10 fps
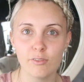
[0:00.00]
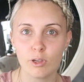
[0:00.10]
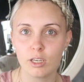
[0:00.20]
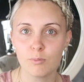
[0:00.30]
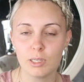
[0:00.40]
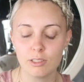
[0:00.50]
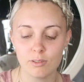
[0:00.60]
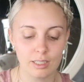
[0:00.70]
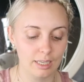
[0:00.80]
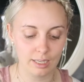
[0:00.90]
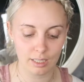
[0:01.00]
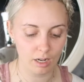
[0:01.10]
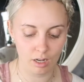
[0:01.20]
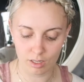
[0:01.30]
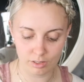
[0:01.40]
if we're going to be doing like
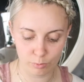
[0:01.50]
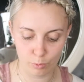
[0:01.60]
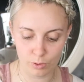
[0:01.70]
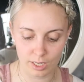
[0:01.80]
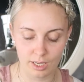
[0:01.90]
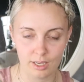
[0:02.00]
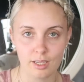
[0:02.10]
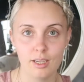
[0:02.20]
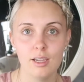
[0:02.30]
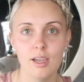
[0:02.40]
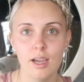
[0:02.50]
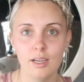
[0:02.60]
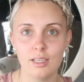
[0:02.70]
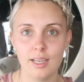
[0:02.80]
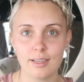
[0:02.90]
a lot of walking,
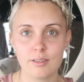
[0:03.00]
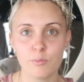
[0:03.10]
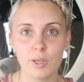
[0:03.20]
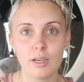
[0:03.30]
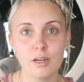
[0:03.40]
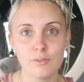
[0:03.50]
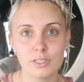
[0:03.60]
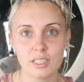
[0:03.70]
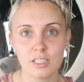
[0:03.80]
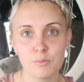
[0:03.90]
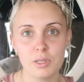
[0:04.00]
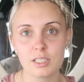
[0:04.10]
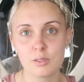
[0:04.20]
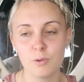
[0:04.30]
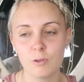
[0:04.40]
like we obviously going to be
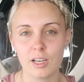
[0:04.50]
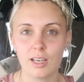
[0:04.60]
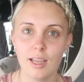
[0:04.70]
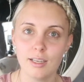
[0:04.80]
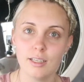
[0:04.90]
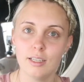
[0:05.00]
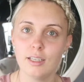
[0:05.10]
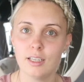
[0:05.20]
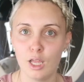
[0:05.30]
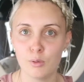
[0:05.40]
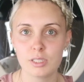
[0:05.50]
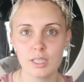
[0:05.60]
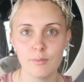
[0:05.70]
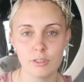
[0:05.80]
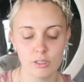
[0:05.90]
exploring London and
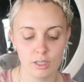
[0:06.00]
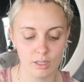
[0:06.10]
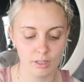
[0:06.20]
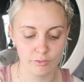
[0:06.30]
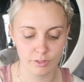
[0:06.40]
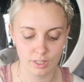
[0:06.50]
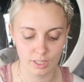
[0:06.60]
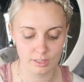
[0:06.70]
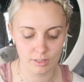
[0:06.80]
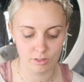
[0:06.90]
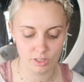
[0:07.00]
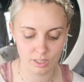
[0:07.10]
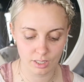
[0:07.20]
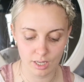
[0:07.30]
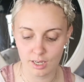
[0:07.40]
Amsterdam, doing a lot of foot things, so
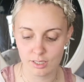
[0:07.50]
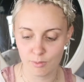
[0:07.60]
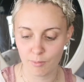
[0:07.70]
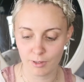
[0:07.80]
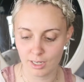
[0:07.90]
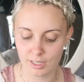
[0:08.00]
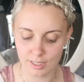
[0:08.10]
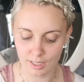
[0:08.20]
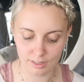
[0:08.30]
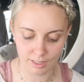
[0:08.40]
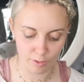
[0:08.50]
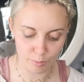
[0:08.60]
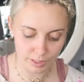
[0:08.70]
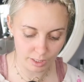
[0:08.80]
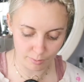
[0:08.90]
just in case my body decides to give
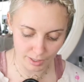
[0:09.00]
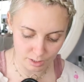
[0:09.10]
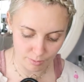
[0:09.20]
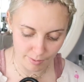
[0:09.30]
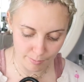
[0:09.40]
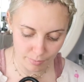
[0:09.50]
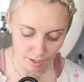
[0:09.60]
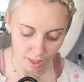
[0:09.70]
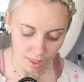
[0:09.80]
up me, got my asthma pump.